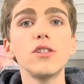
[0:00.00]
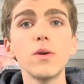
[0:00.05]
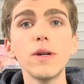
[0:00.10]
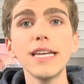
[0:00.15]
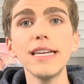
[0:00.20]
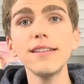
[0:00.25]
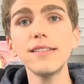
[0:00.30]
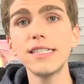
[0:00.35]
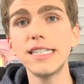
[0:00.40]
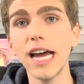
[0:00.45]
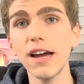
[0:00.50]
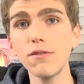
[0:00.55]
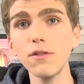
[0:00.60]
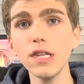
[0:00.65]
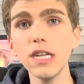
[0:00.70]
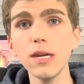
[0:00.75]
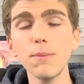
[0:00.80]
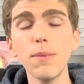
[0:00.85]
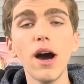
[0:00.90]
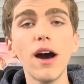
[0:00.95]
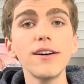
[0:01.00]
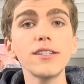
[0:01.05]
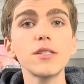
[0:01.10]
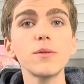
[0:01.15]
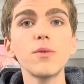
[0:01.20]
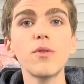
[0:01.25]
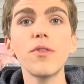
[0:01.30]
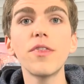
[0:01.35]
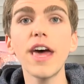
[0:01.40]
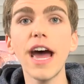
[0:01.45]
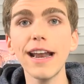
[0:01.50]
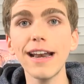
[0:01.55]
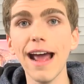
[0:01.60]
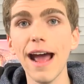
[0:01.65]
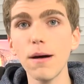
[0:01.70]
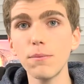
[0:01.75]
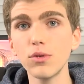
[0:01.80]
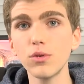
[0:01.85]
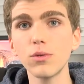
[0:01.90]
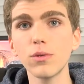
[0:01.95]
So it is definitely possible that
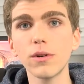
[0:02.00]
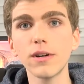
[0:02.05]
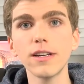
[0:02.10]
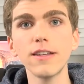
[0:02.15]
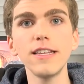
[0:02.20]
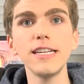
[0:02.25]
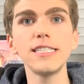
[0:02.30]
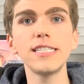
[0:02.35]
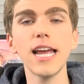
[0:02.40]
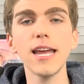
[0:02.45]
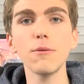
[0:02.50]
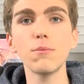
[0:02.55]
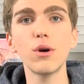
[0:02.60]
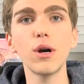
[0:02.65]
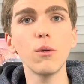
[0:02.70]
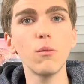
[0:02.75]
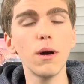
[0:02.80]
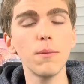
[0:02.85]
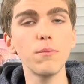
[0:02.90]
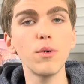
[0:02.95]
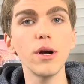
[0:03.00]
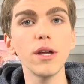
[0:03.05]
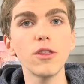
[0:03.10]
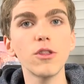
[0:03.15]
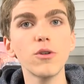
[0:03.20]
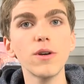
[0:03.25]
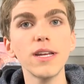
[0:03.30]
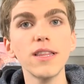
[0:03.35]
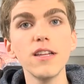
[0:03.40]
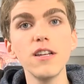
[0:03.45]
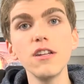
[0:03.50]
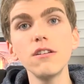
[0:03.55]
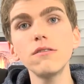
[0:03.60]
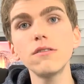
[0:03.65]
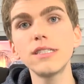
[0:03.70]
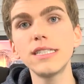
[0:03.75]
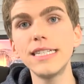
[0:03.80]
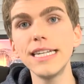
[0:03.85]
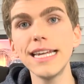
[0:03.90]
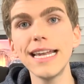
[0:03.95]
Apple will release 8.1.3. The
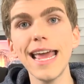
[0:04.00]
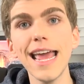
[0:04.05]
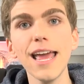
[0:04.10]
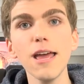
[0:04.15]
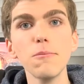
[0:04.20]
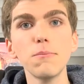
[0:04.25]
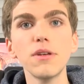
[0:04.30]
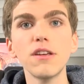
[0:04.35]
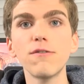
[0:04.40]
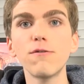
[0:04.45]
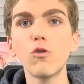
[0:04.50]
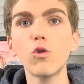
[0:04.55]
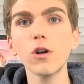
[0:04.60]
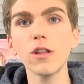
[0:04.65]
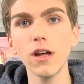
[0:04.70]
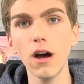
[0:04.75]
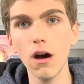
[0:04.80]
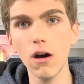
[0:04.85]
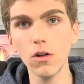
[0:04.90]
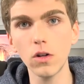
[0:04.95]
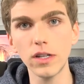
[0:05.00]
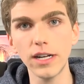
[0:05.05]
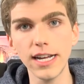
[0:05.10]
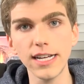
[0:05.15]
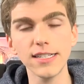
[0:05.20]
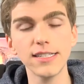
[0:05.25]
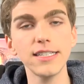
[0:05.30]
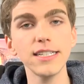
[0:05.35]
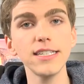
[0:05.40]
news did hit before the holiday